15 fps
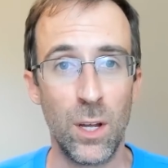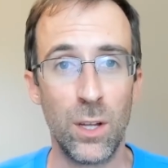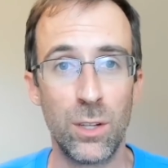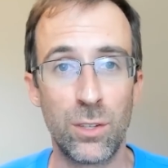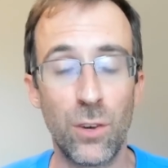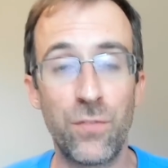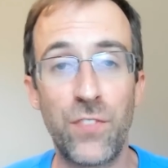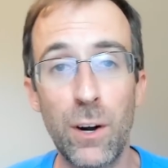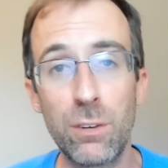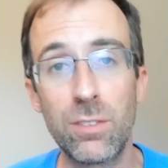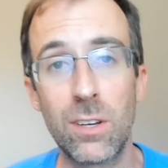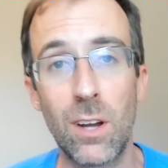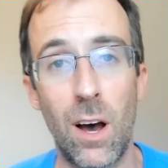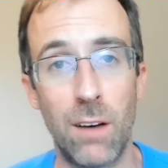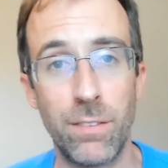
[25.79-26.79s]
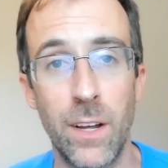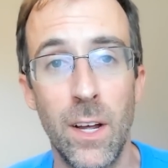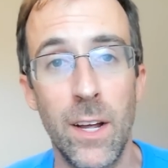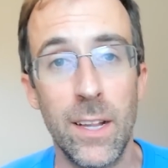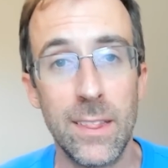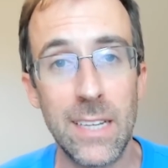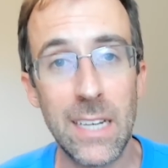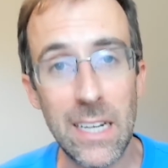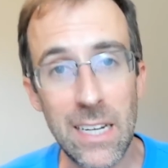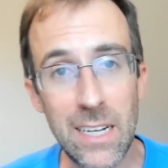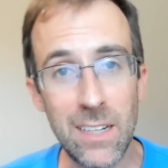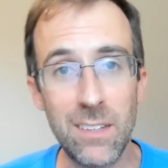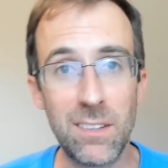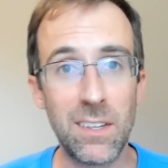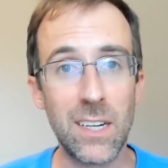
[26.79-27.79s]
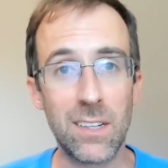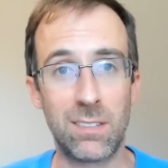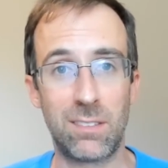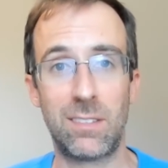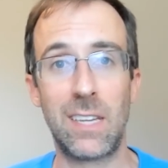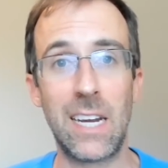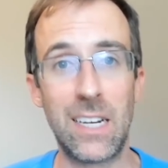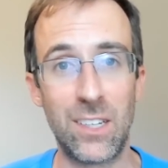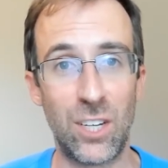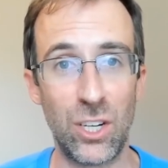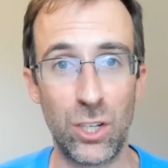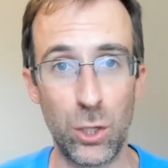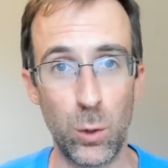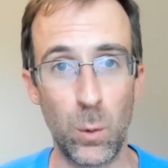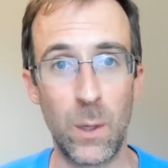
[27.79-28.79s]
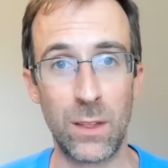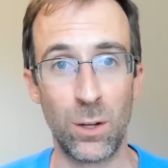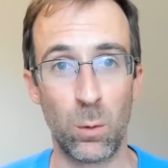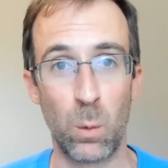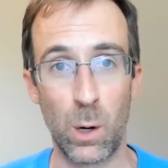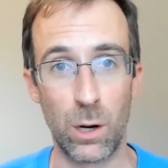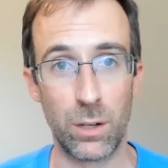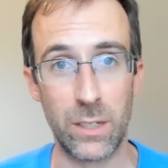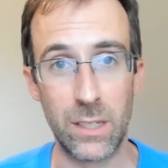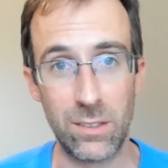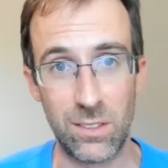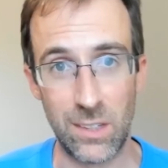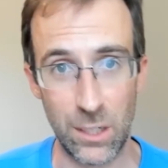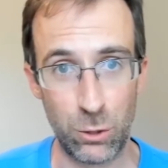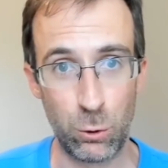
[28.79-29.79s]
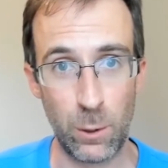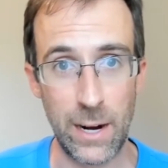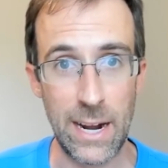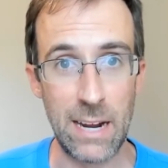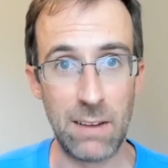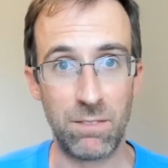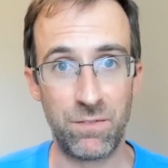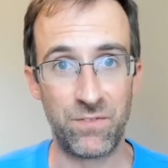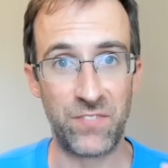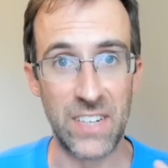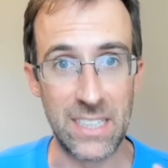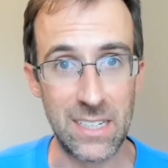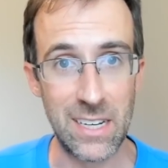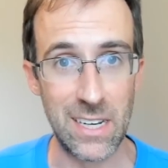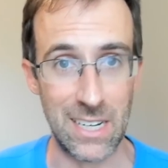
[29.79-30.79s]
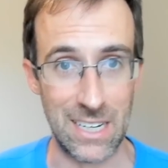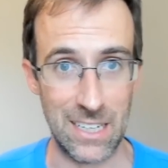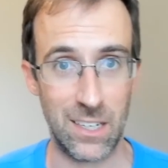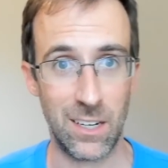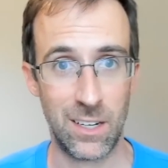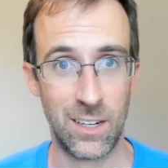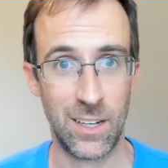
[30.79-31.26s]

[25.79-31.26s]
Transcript: So, first off, the easiest thing to do in the world is to create fatigue.